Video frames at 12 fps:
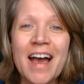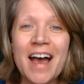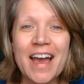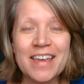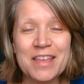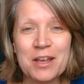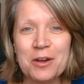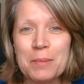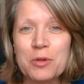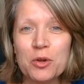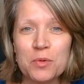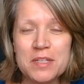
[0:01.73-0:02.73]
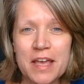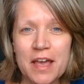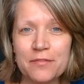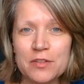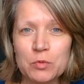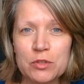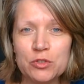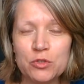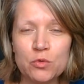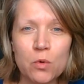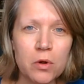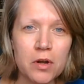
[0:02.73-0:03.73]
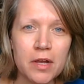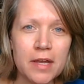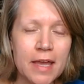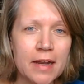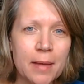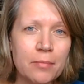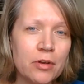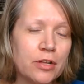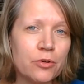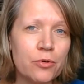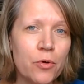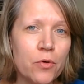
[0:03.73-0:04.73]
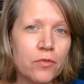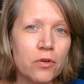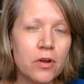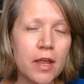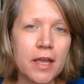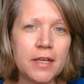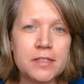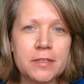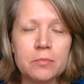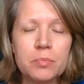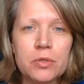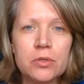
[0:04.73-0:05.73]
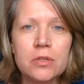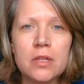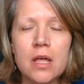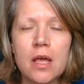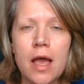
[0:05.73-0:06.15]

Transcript: Hi there, I'm Carissa Evans with True Aura, and I'm going to go over a simple